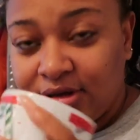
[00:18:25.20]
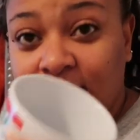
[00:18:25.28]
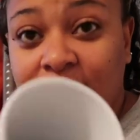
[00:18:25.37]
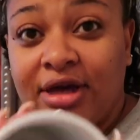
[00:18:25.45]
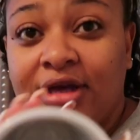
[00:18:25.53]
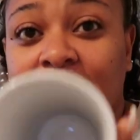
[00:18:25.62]

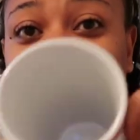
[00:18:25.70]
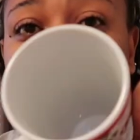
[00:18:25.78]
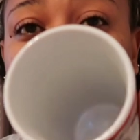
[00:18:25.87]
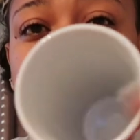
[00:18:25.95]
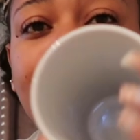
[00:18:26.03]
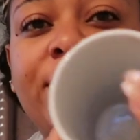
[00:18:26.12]
Okay, so
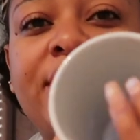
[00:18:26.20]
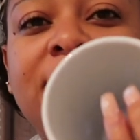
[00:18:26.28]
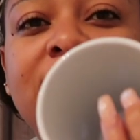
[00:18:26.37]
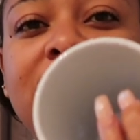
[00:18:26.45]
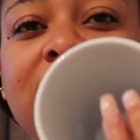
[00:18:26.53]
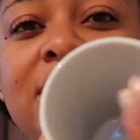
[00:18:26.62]
it's
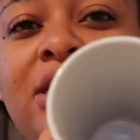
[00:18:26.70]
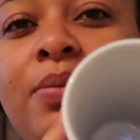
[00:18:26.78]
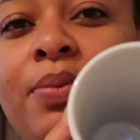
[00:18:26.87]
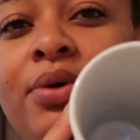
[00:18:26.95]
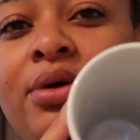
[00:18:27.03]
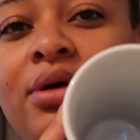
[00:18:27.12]
pretty
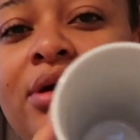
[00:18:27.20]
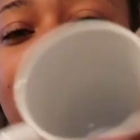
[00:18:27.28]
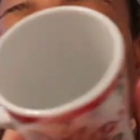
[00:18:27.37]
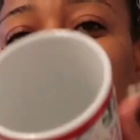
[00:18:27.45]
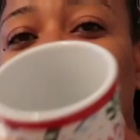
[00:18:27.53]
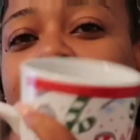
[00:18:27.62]
deep.
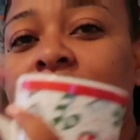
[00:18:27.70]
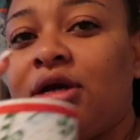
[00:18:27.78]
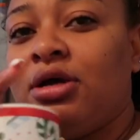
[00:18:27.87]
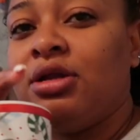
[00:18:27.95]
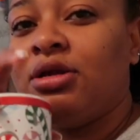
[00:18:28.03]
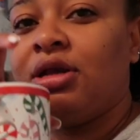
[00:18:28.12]
It's
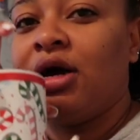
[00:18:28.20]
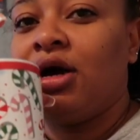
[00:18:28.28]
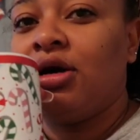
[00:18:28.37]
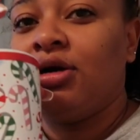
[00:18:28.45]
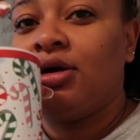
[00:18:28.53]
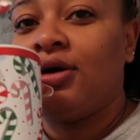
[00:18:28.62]
like a
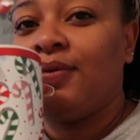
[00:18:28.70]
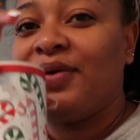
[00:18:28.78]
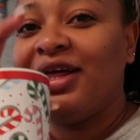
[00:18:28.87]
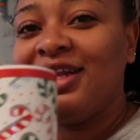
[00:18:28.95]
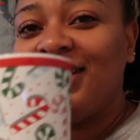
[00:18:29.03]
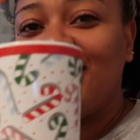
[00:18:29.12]
long cup.
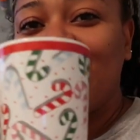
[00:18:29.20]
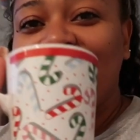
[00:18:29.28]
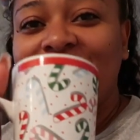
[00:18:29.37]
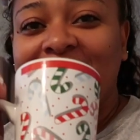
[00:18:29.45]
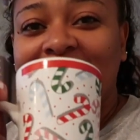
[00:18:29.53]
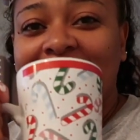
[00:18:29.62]
I
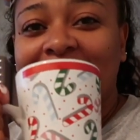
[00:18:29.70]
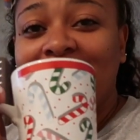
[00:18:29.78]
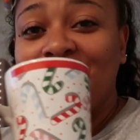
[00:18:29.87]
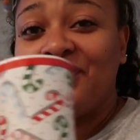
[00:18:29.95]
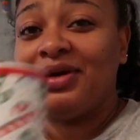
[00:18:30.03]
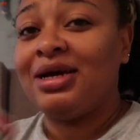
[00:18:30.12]
love it.
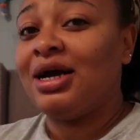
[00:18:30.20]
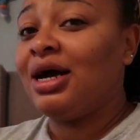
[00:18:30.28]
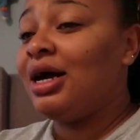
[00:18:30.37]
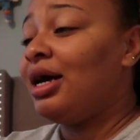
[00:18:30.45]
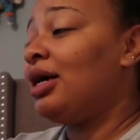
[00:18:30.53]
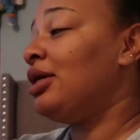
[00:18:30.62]
Oh my
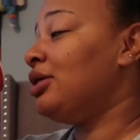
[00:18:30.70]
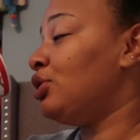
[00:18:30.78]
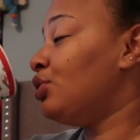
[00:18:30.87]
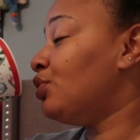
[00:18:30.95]
god.